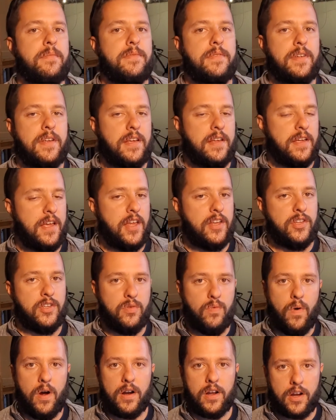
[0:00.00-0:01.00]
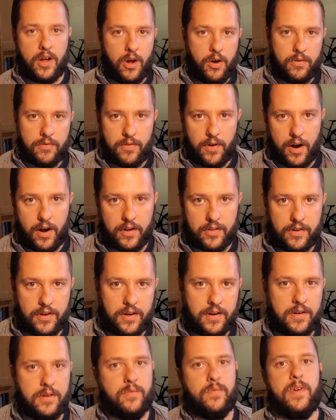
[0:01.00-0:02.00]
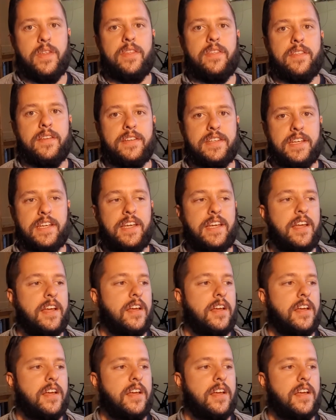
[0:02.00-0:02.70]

and you want to go farther with the tea,